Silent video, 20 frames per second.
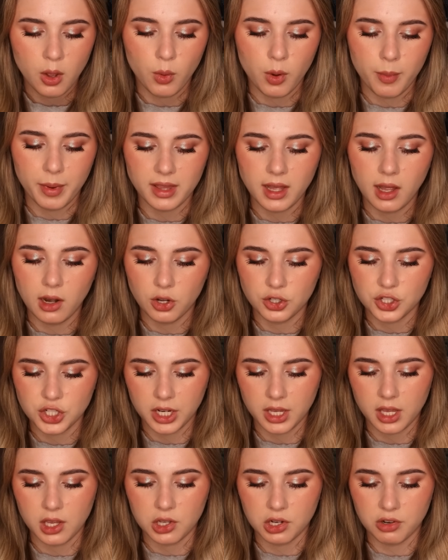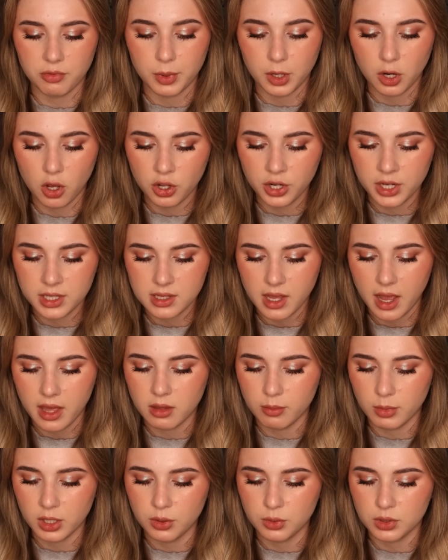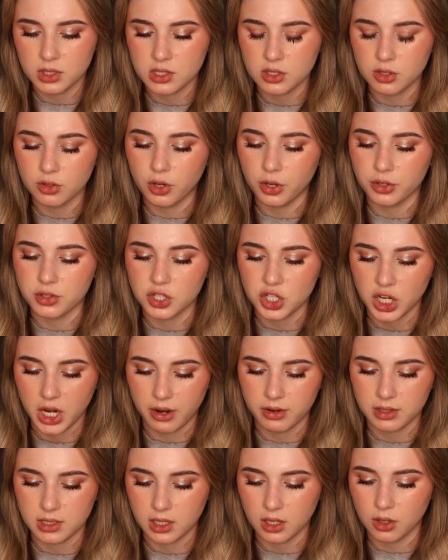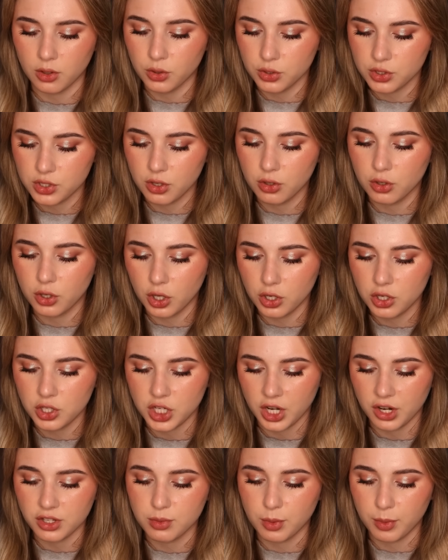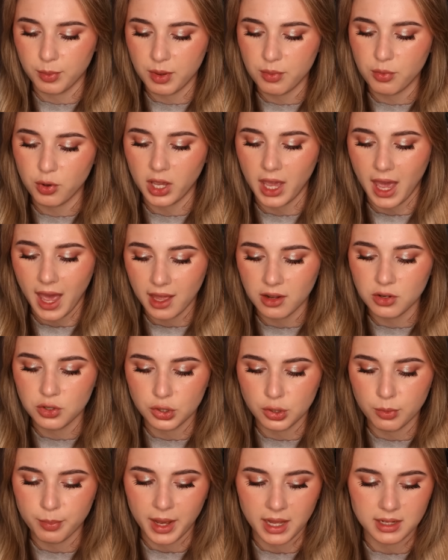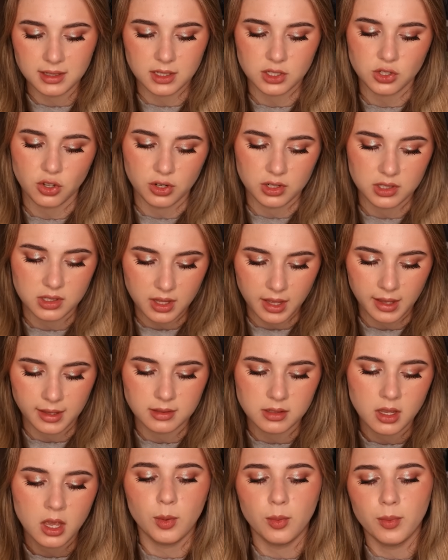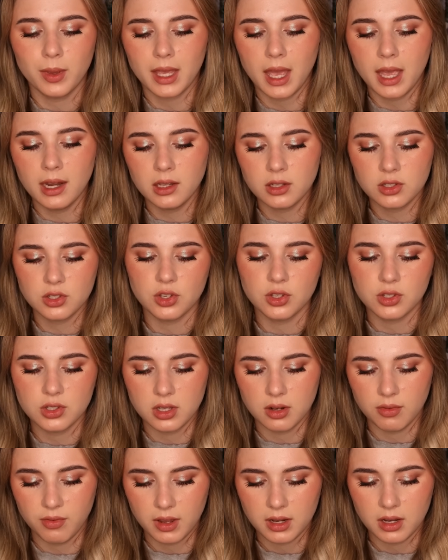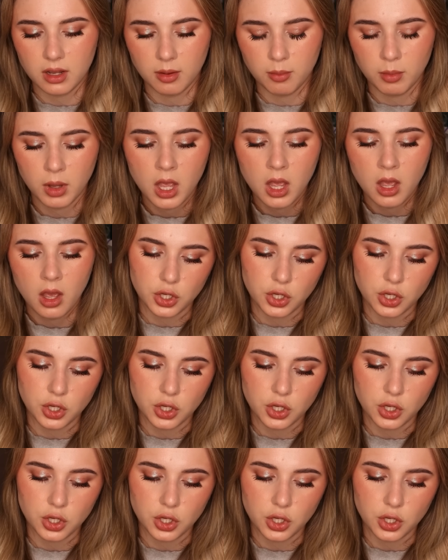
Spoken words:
Well, by that logic, he could have been honest and the money would still go to charity. Also, good charitable people can do bad, dishonest things. People make any excuse to defend him.